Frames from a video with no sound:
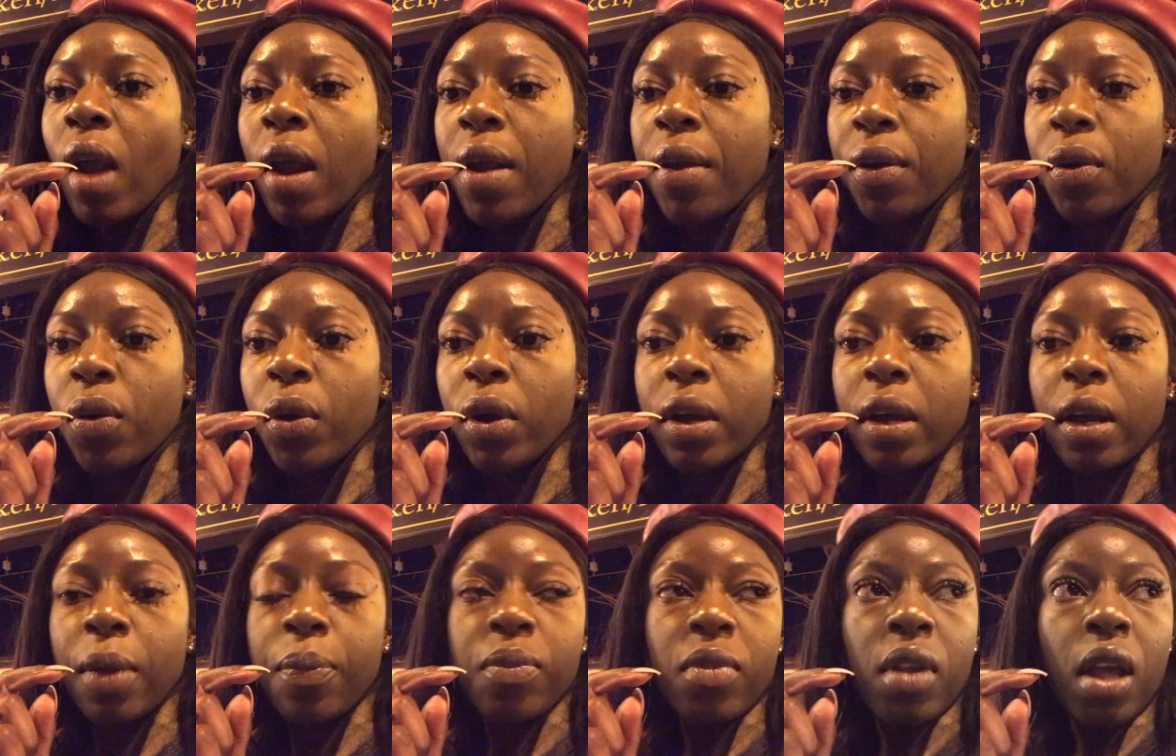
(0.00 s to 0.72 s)
And
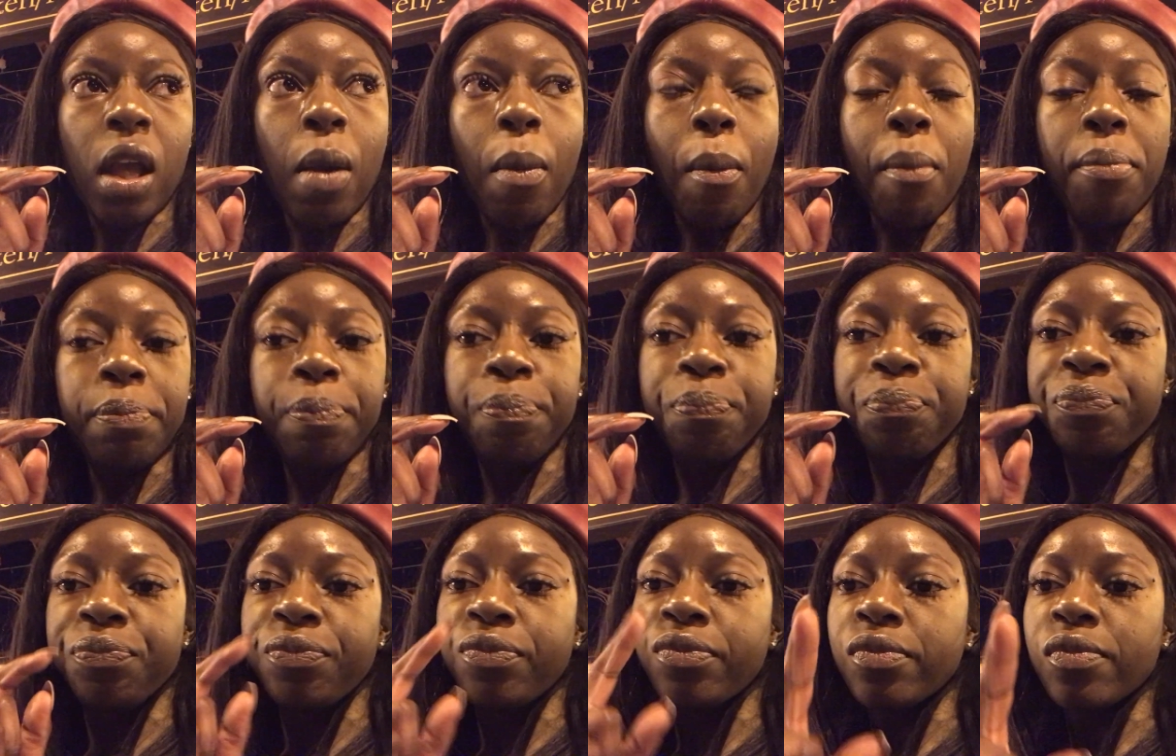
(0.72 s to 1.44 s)
quick update.
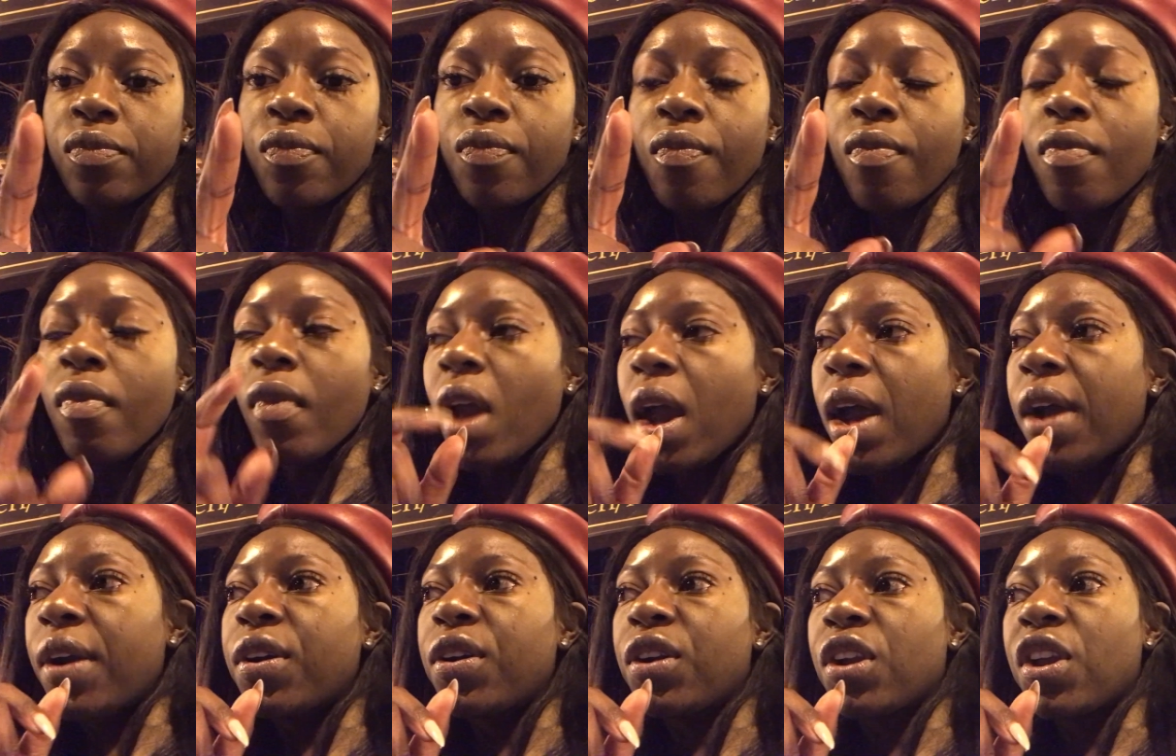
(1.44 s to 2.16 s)

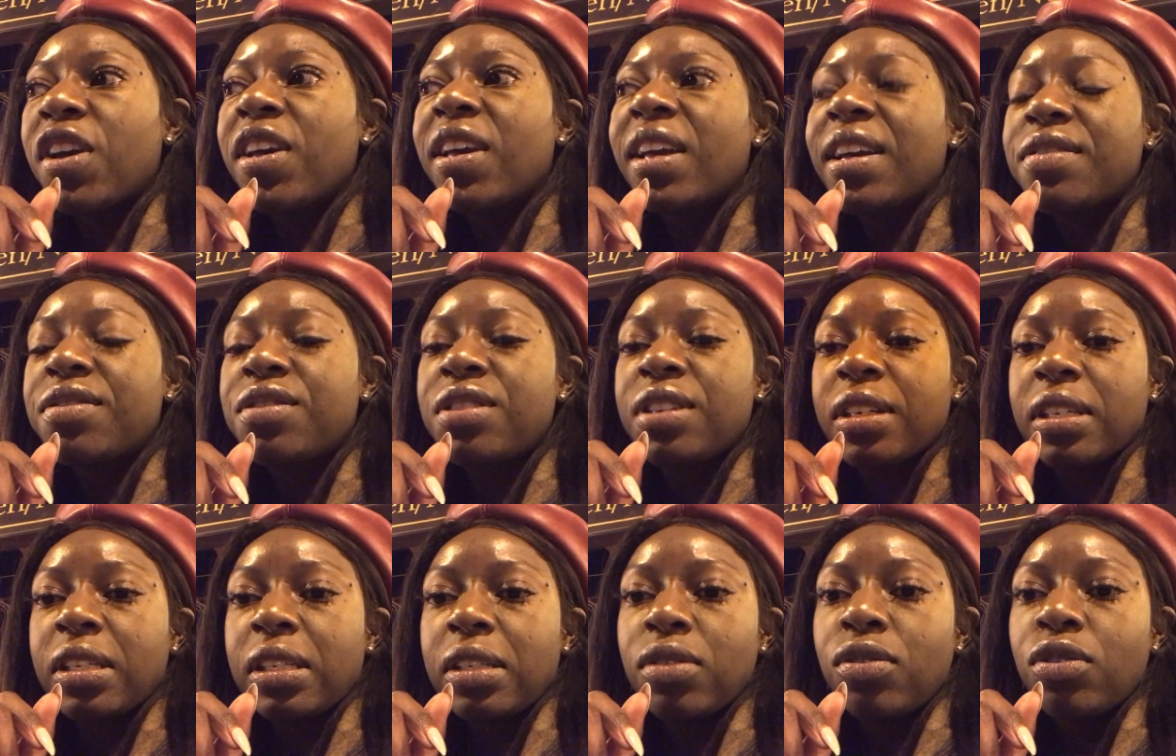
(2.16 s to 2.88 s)
I could not get
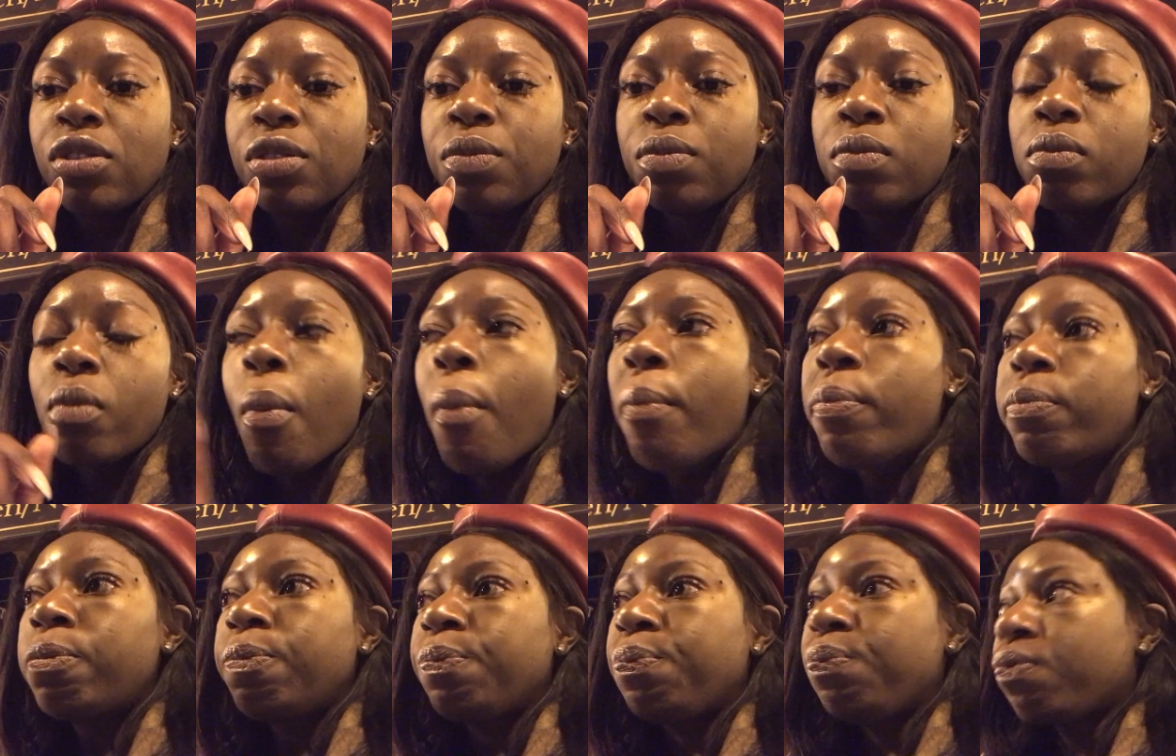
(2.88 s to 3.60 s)
tickets
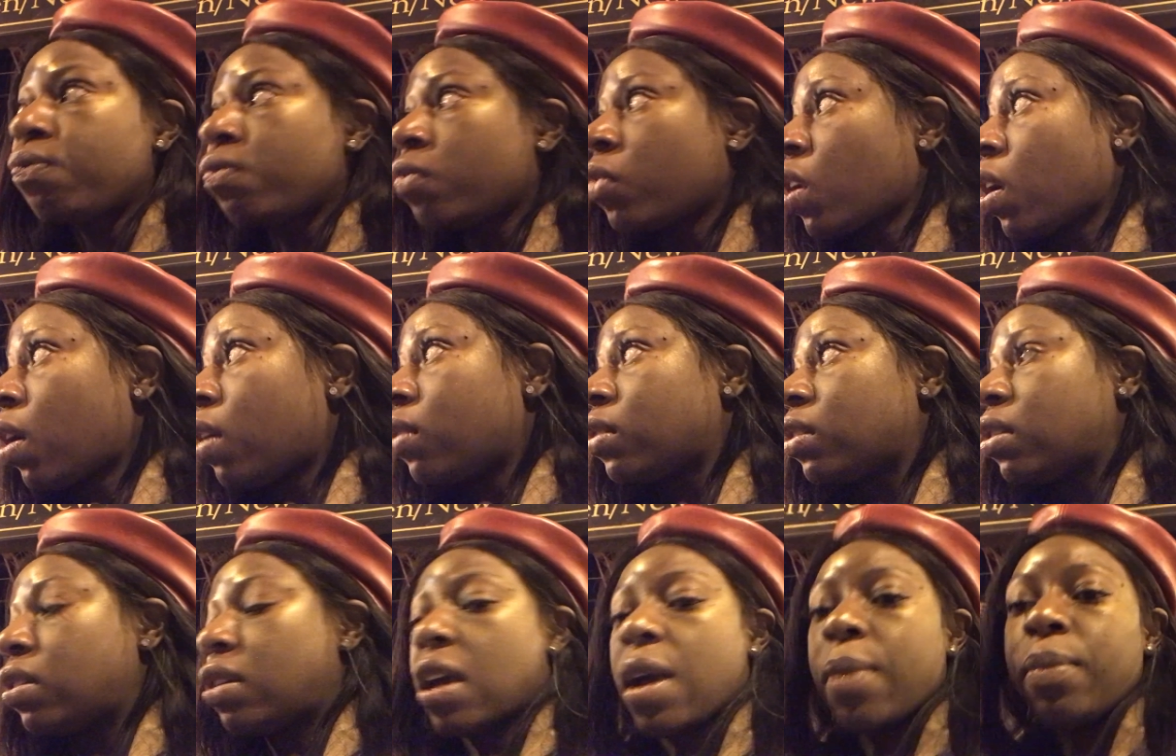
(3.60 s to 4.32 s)

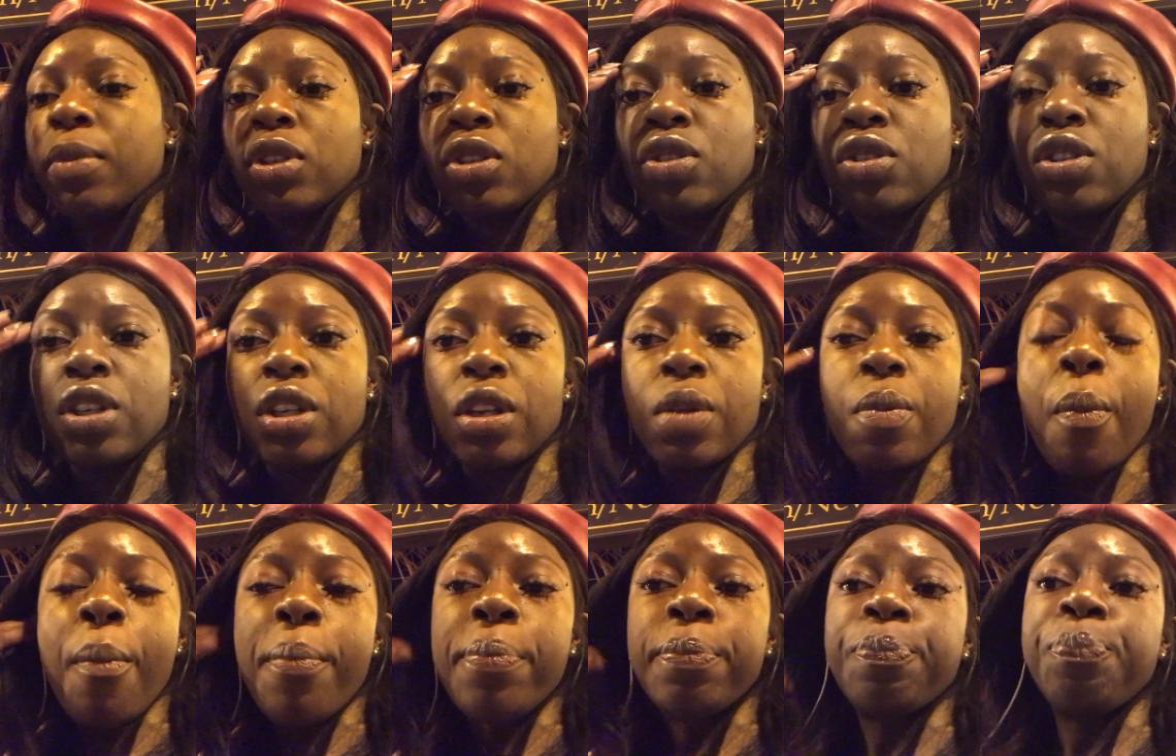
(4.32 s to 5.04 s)
because the damn
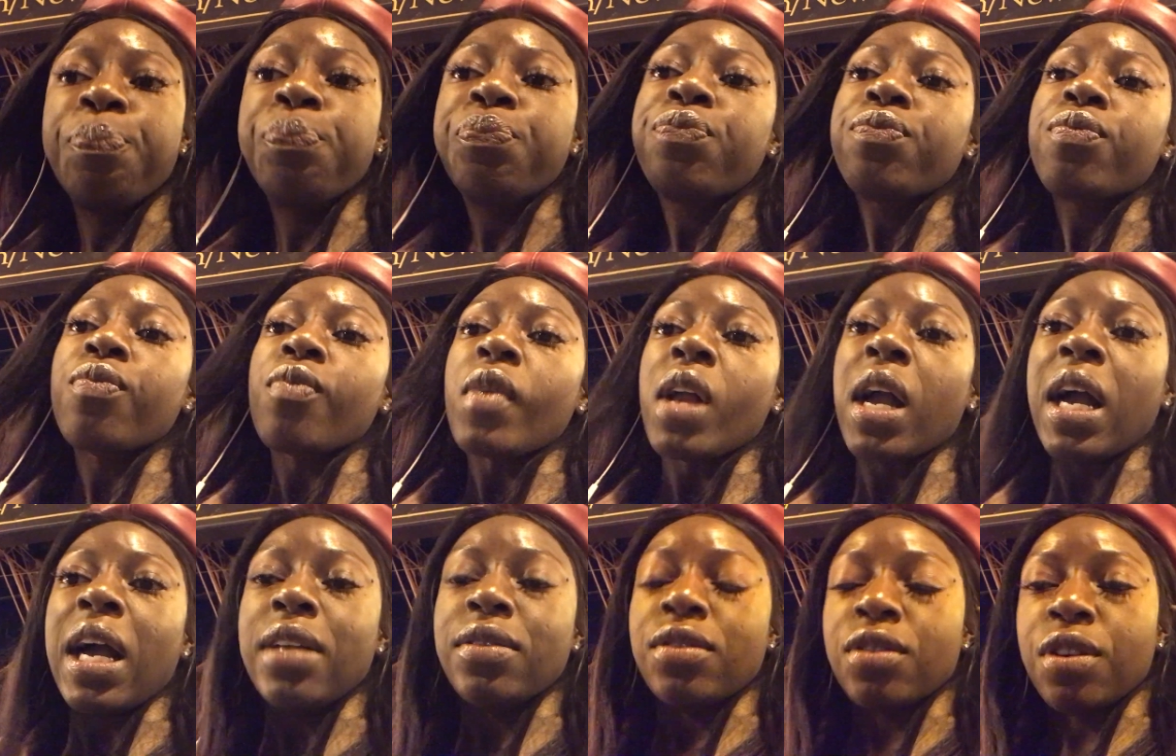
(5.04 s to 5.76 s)
machine
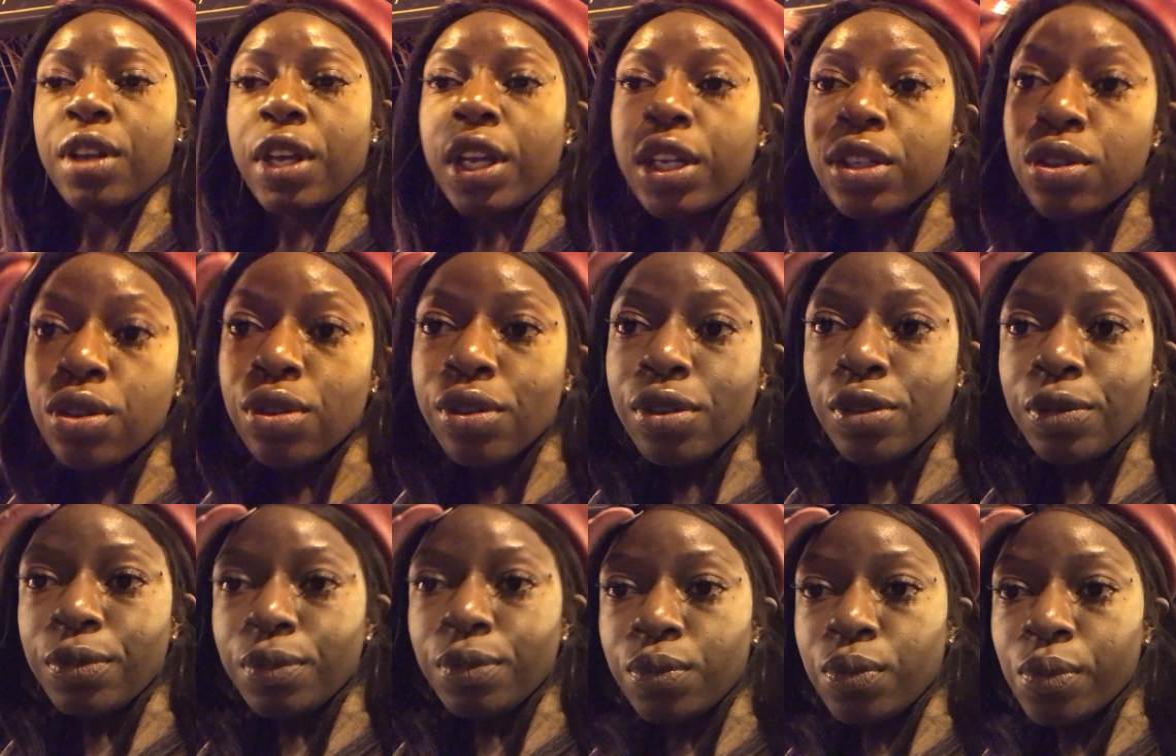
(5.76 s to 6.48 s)
has an
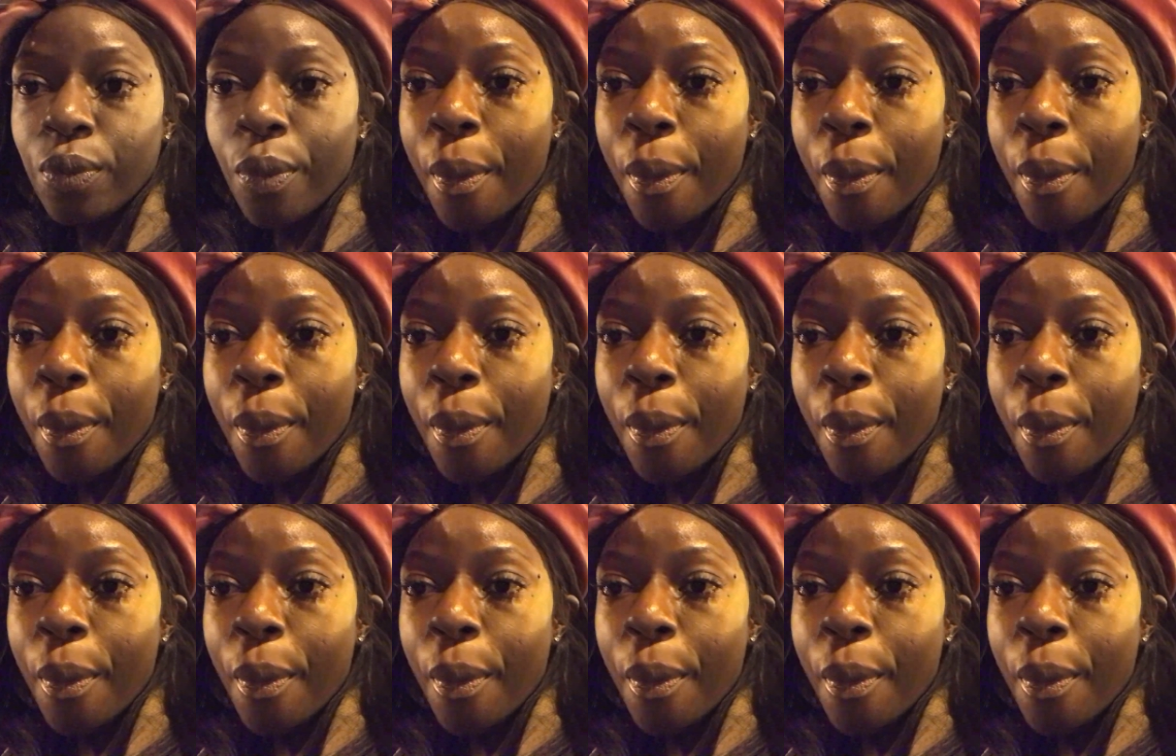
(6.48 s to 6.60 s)
issue.